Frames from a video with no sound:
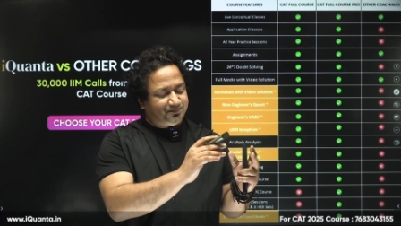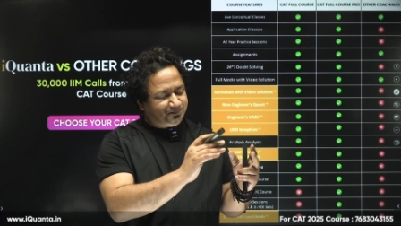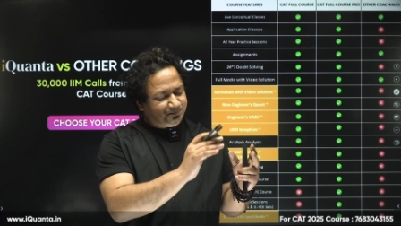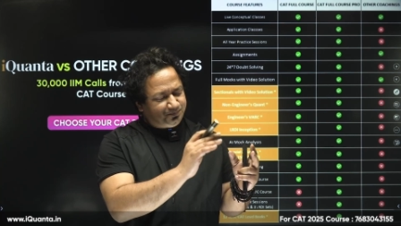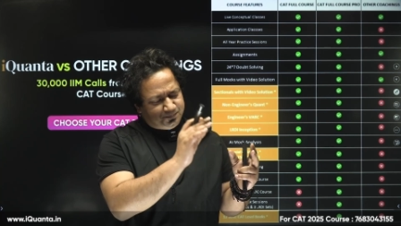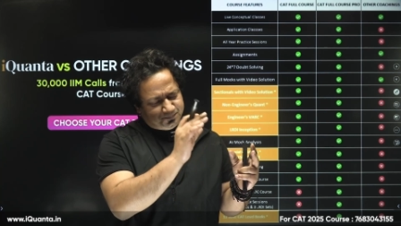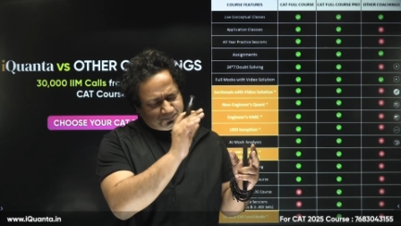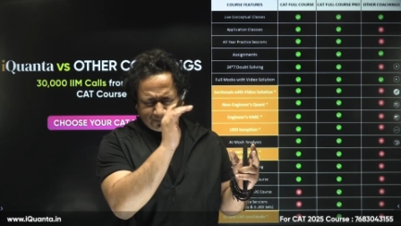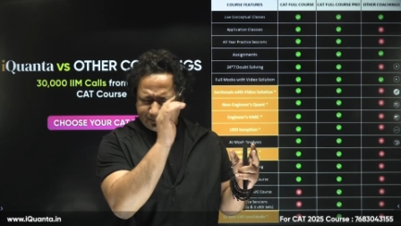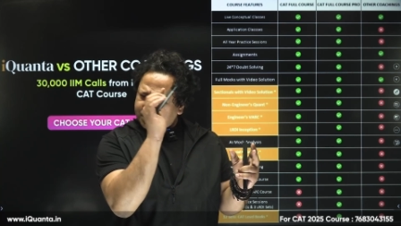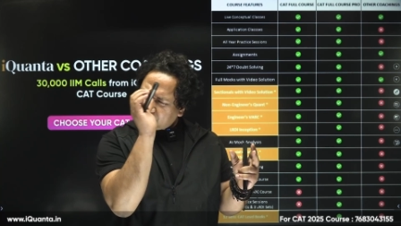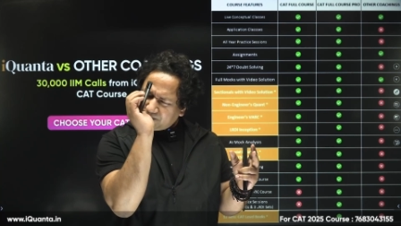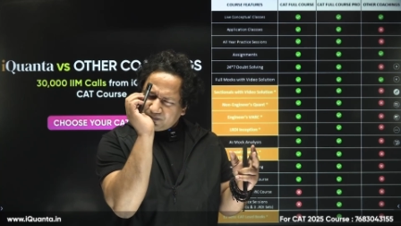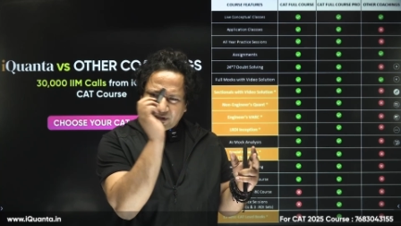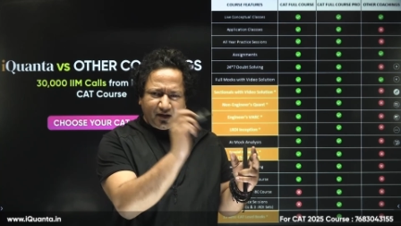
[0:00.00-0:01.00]

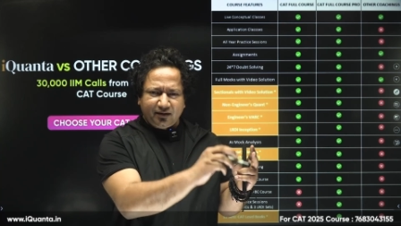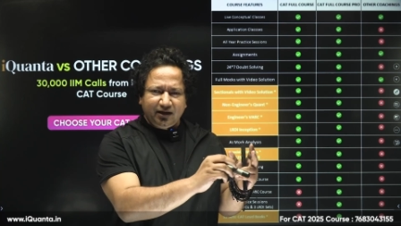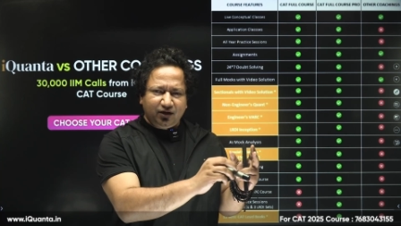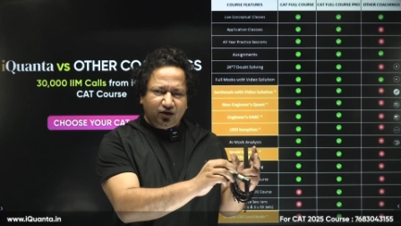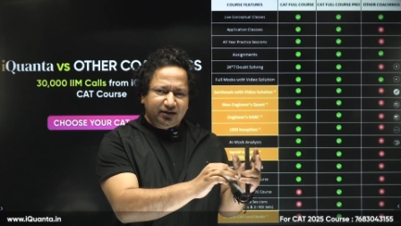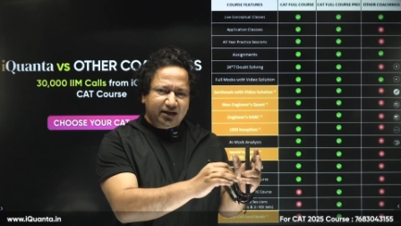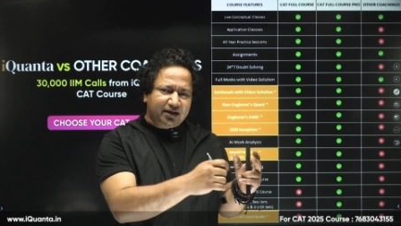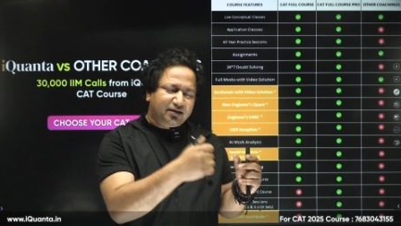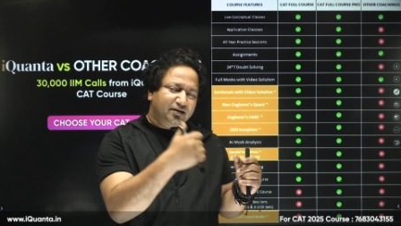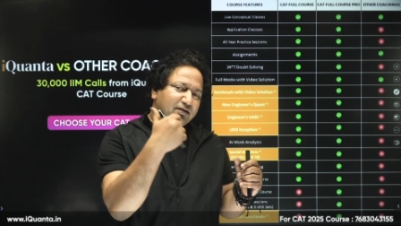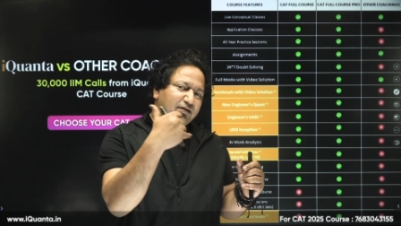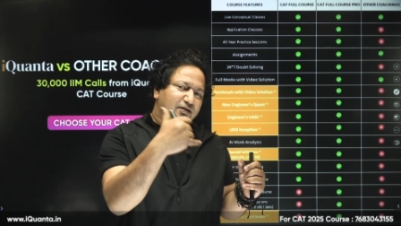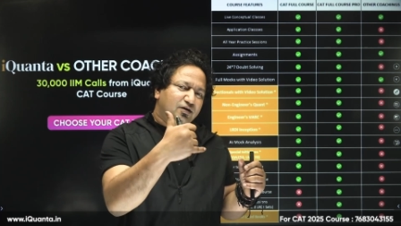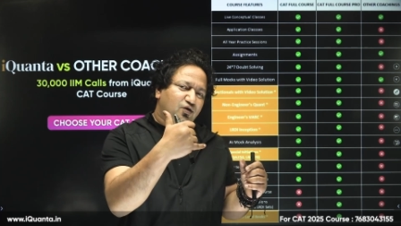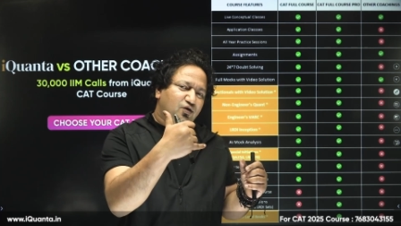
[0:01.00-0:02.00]
Click on that,
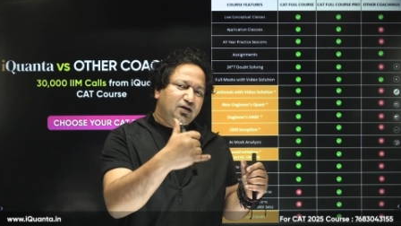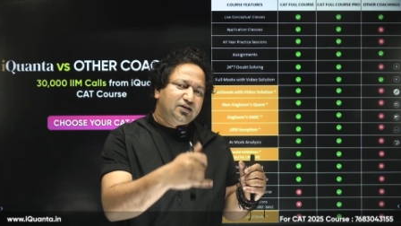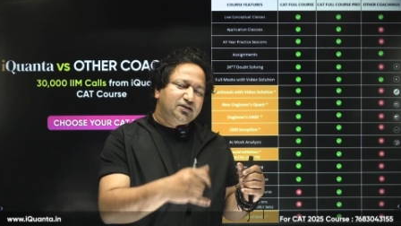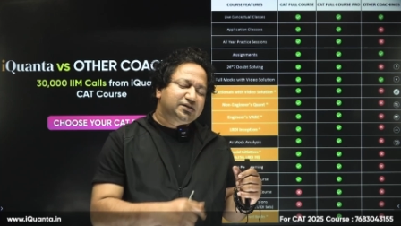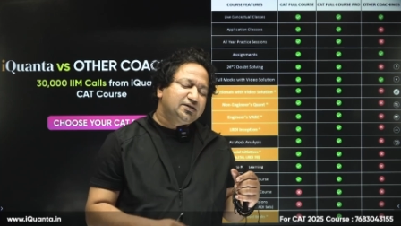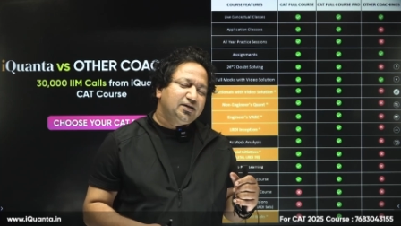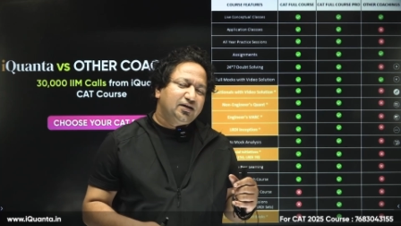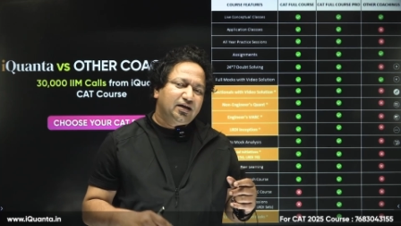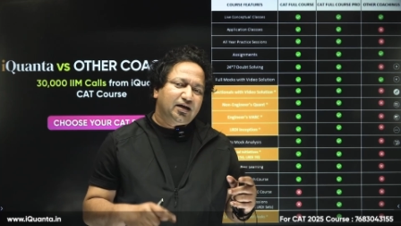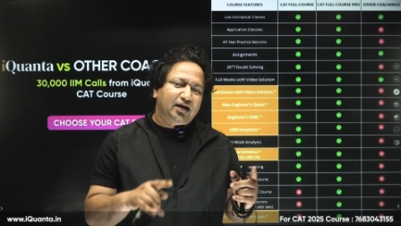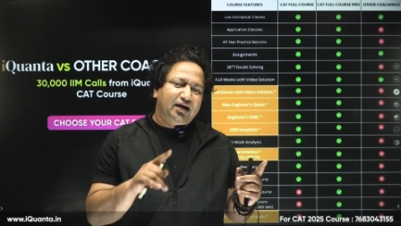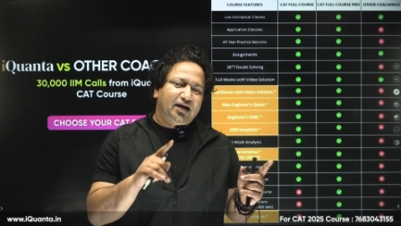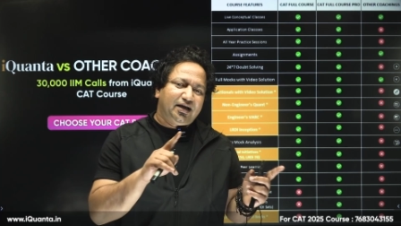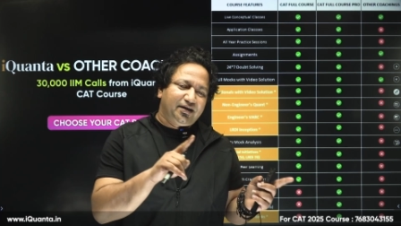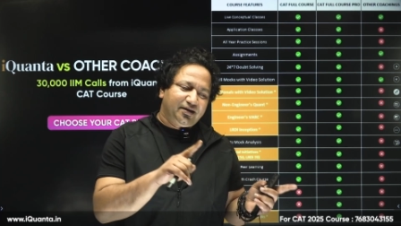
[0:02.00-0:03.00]
call us
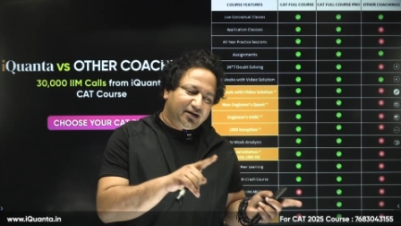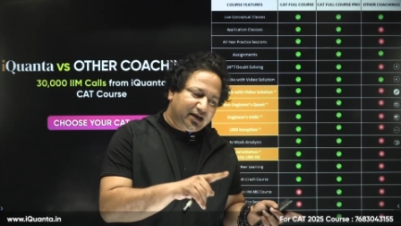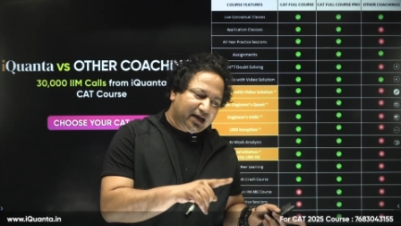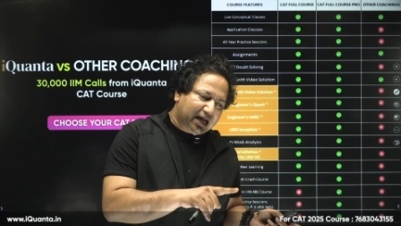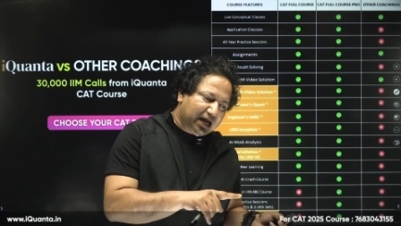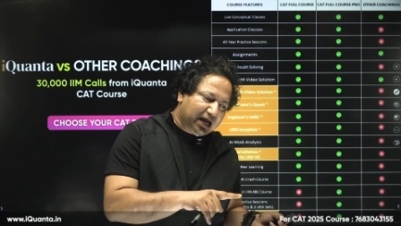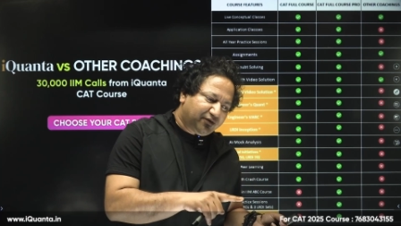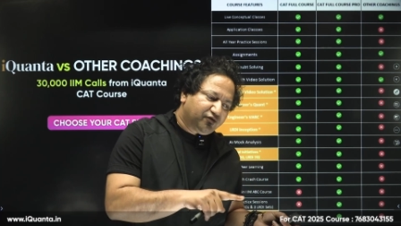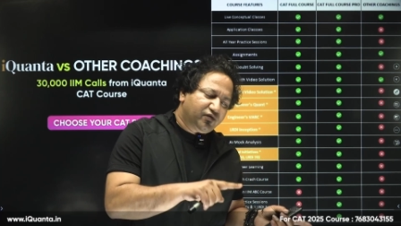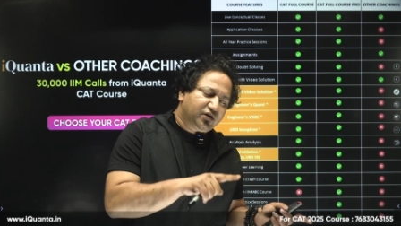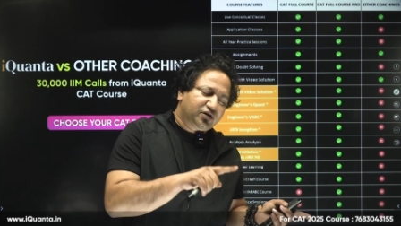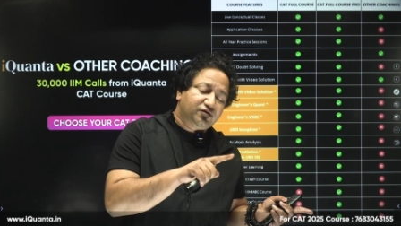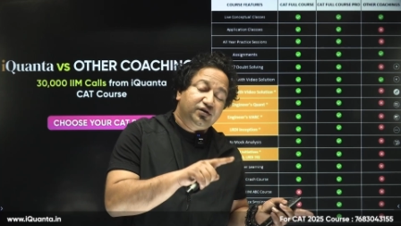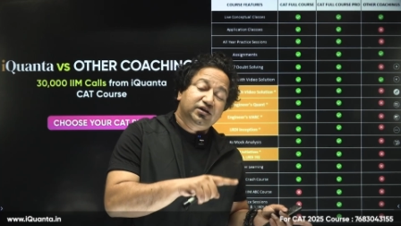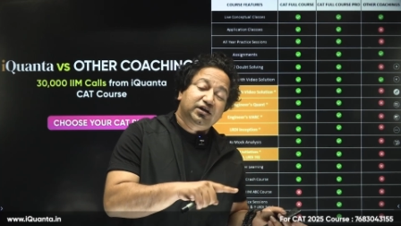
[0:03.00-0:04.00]
and have a
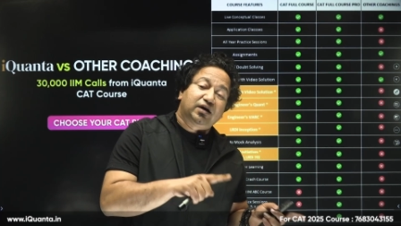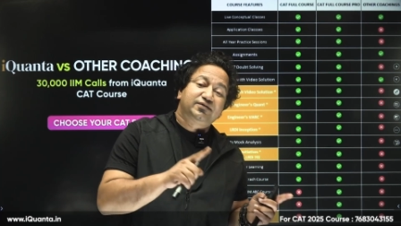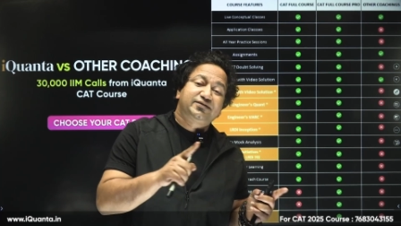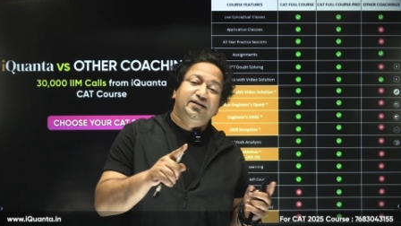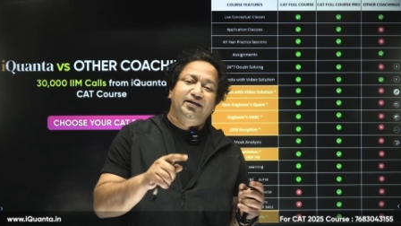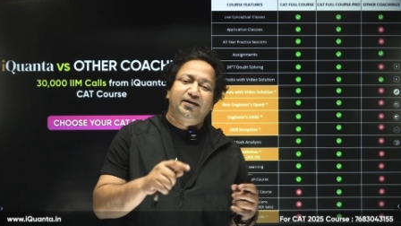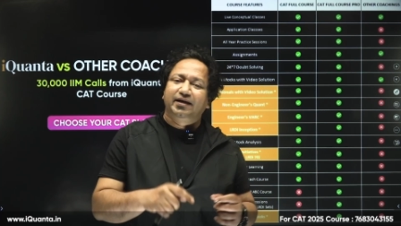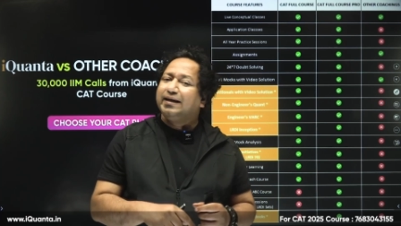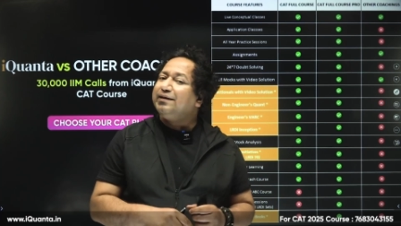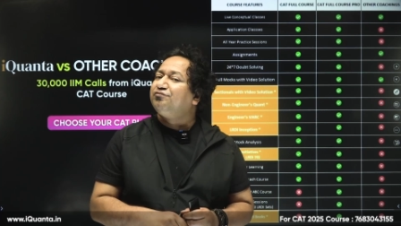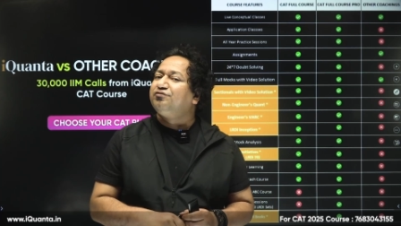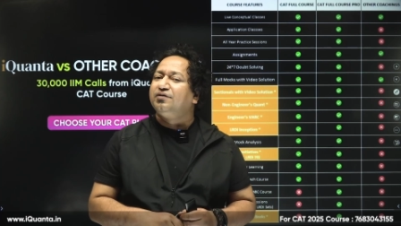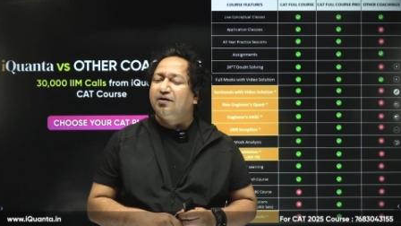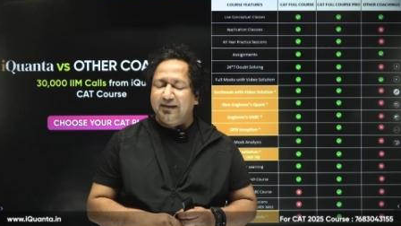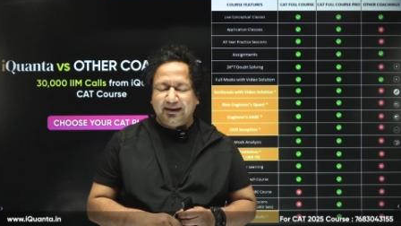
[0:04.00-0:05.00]
one-on-one -on -one counseling if
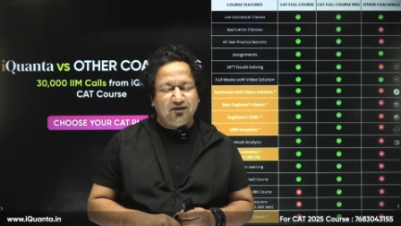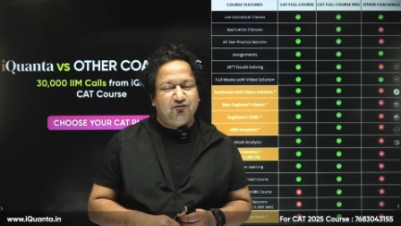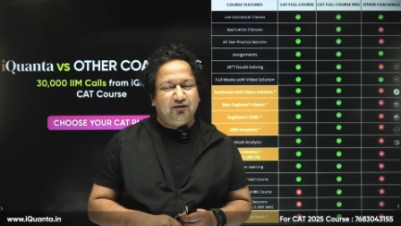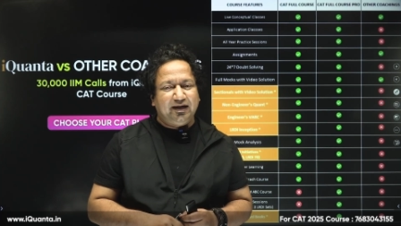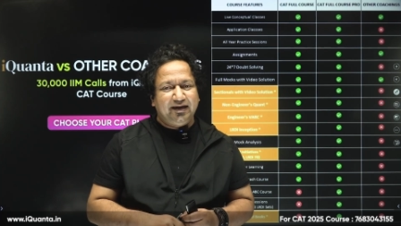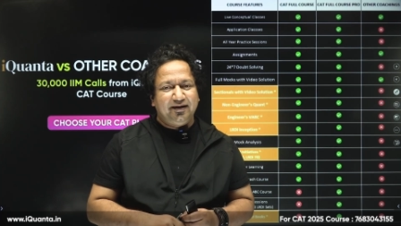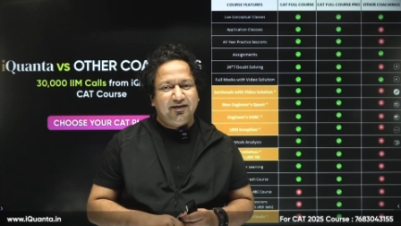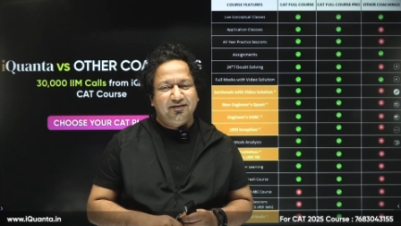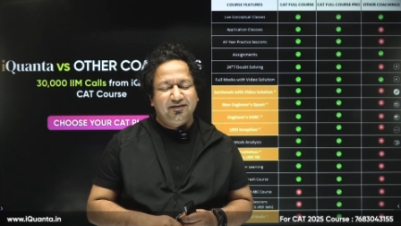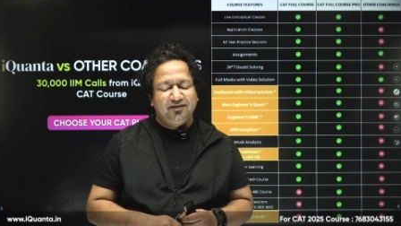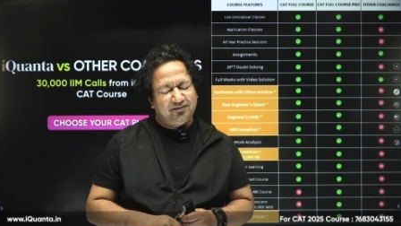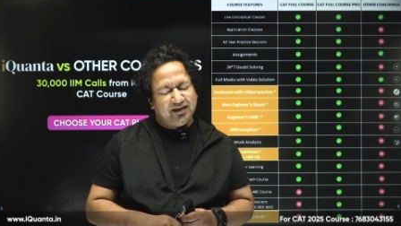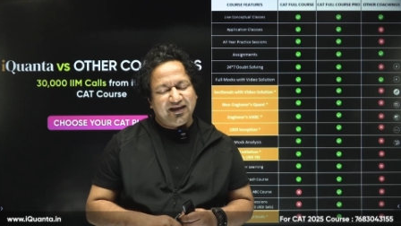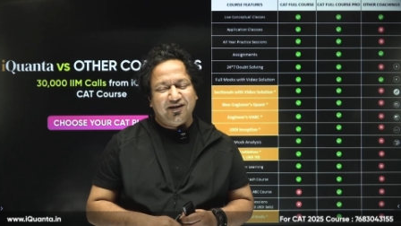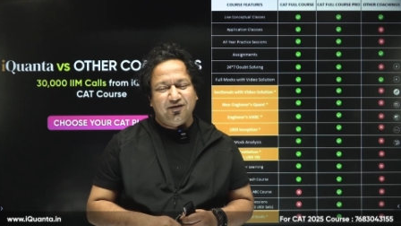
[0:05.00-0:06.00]
required.
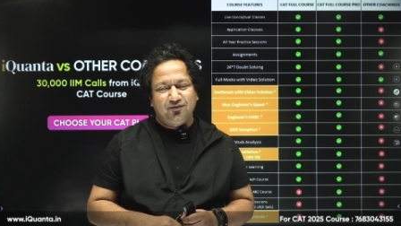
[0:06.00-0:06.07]
Thank you.